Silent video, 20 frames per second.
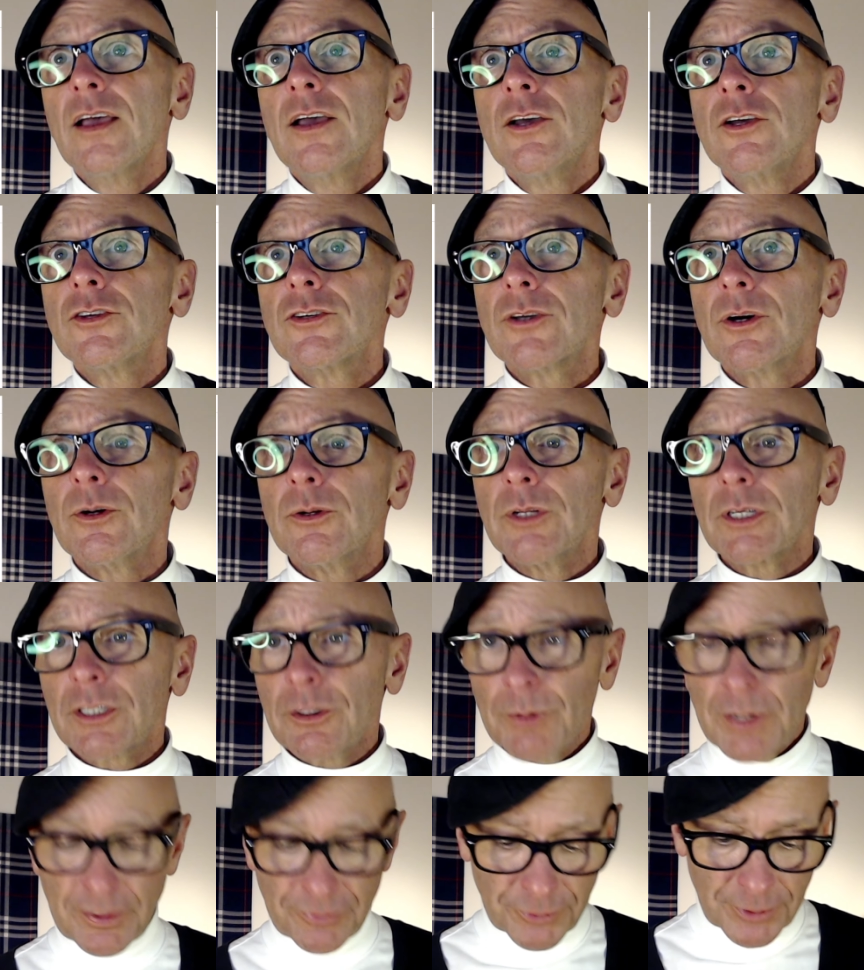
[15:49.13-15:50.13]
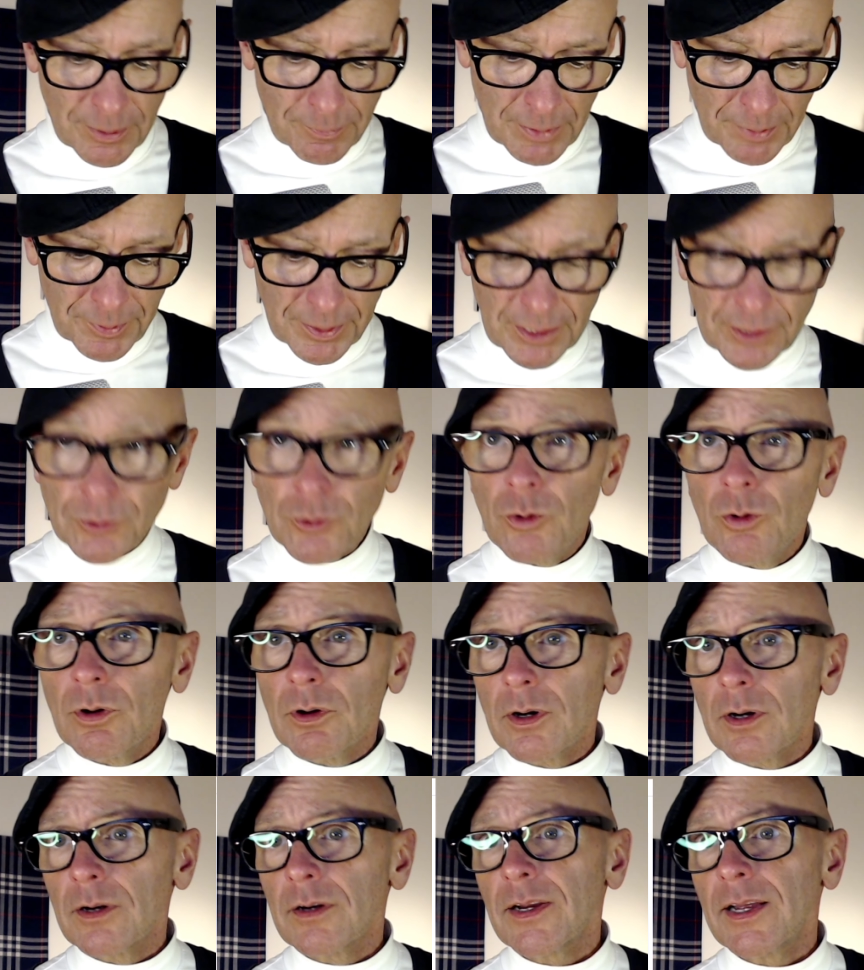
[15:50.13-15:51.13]
so look away from, maybe
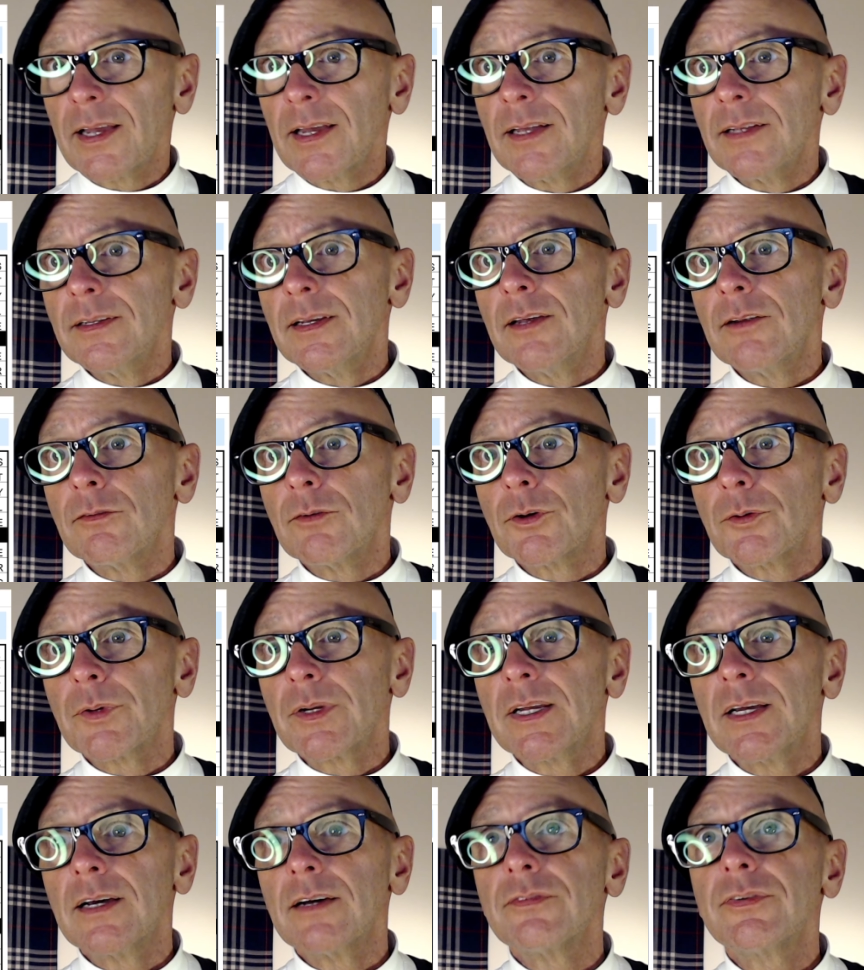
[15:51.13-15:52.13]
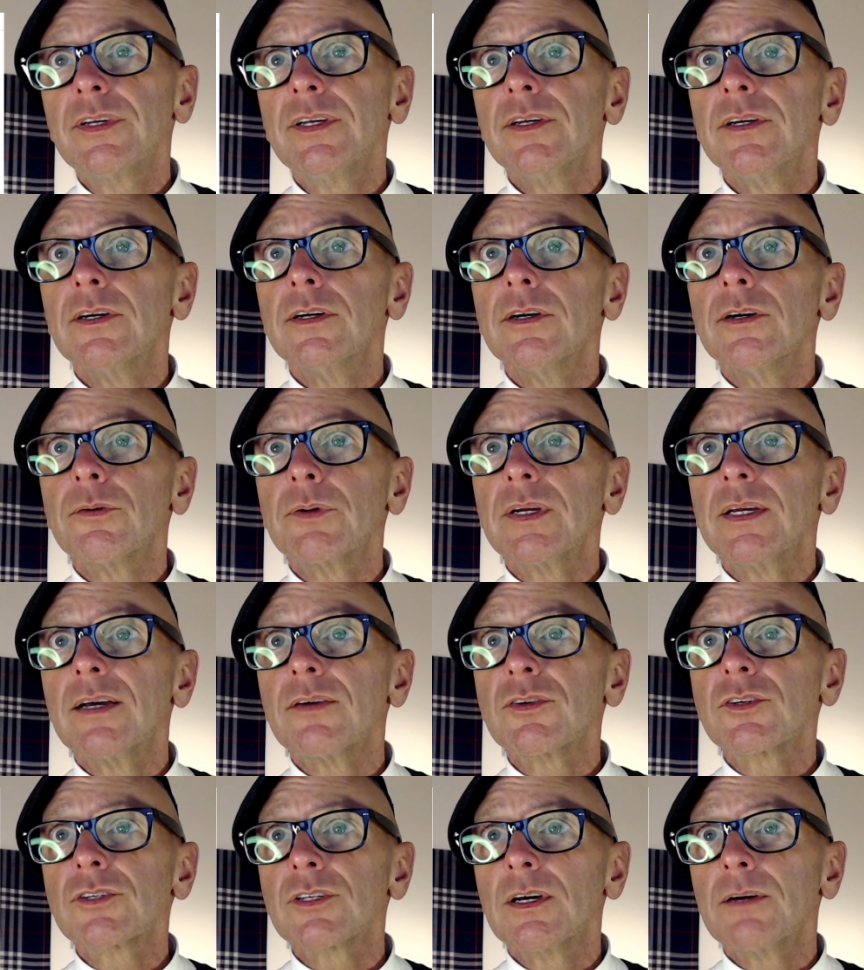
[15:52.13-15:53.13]
ignore, and then what do we have here? We
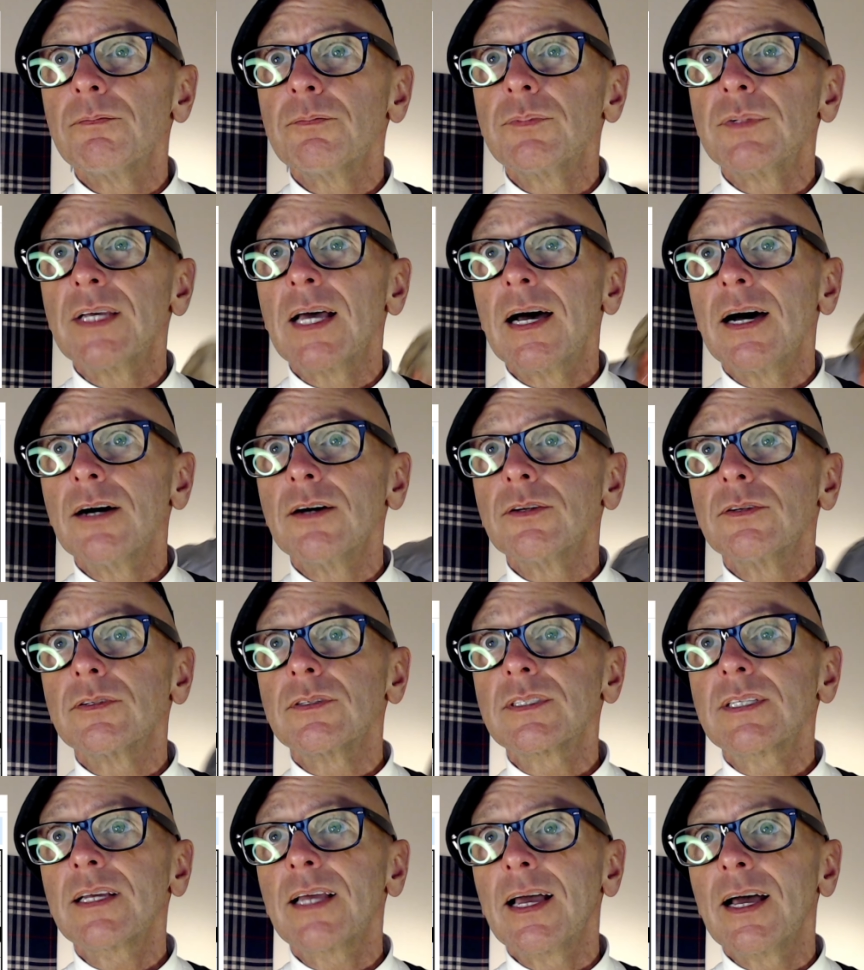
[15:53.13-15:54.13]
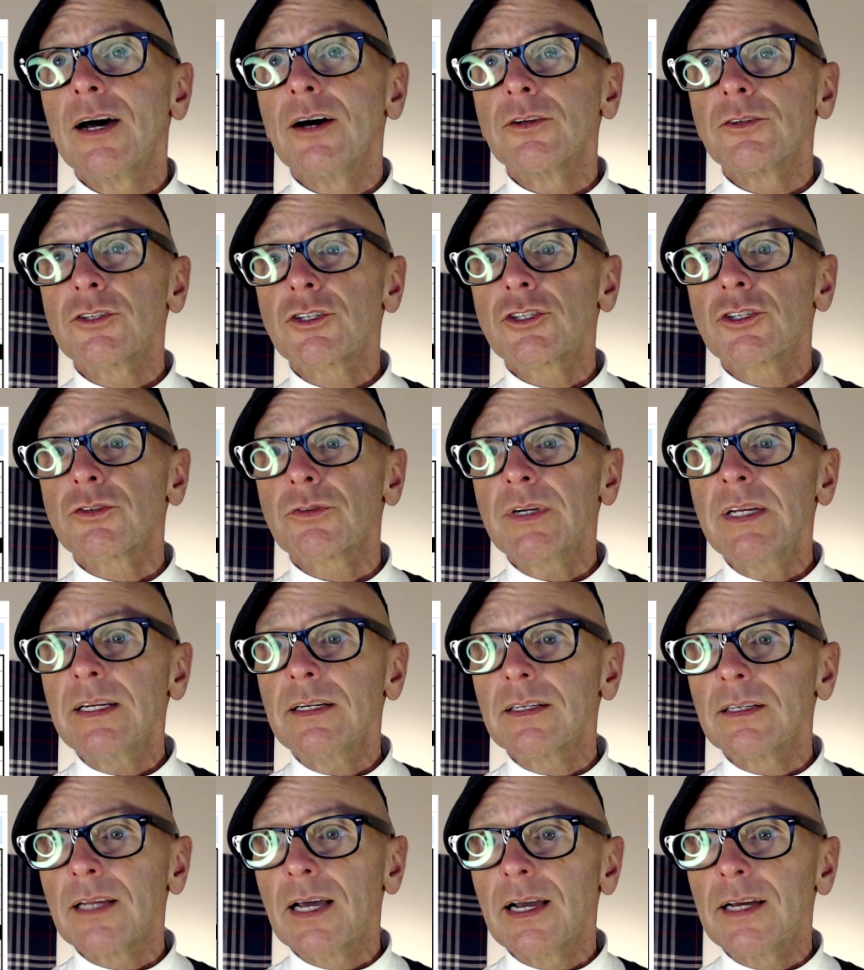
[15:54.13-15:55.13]
have some downtown
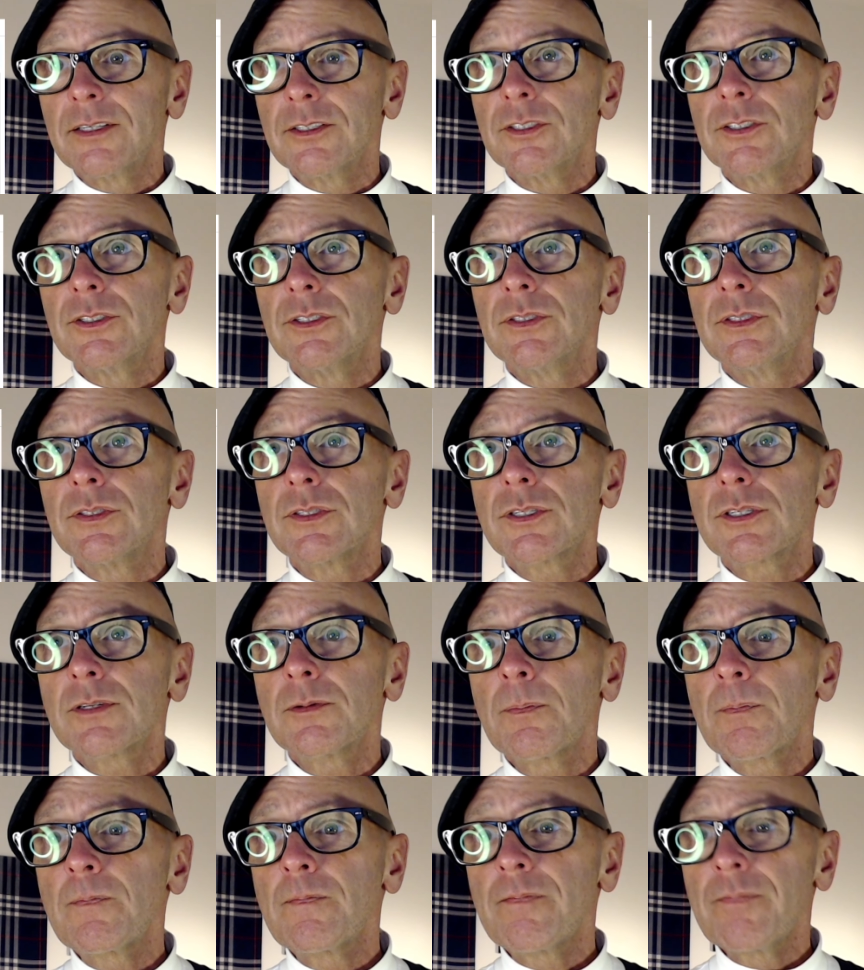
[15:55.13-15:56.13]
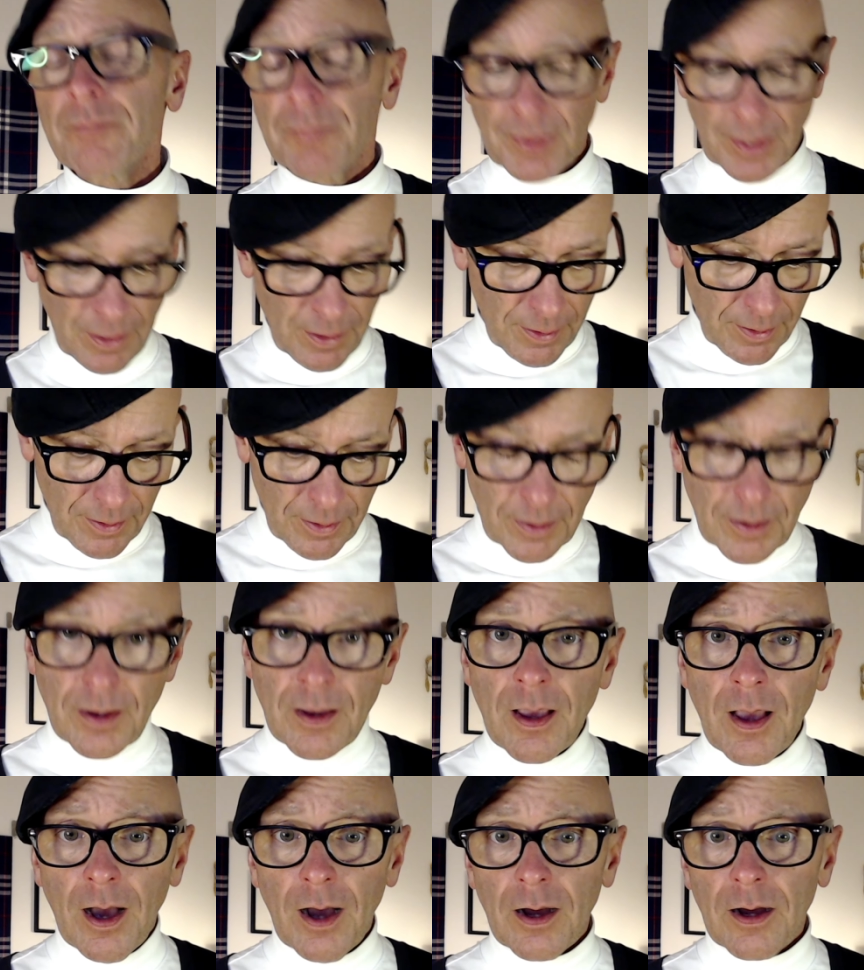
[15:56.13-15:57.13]
streetliners.
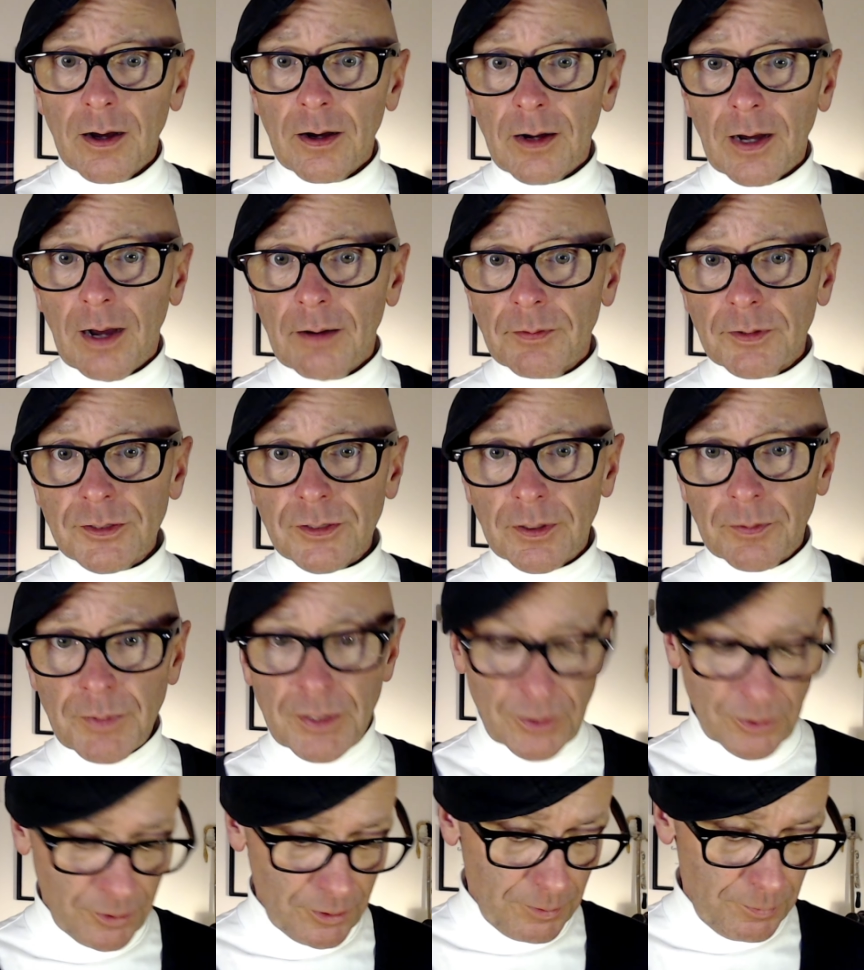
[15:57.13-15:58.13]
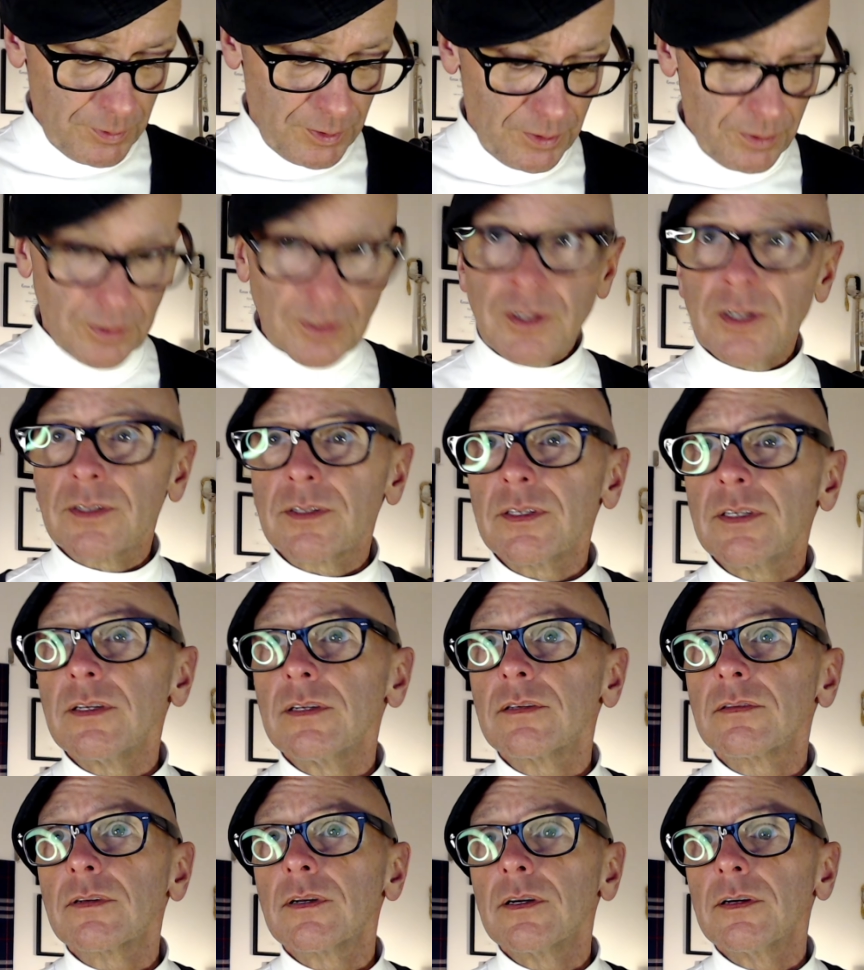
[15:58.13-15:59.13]
Uh, I'm just gonna be assuming that
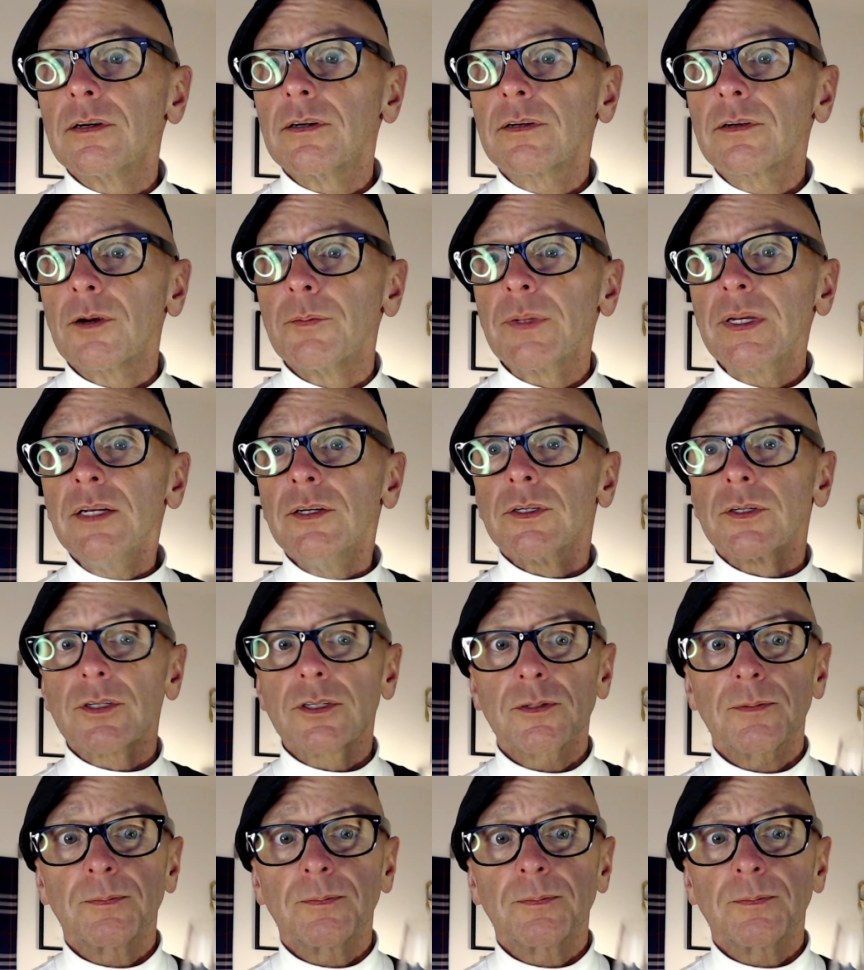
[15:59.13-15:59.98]
these uh, are meters.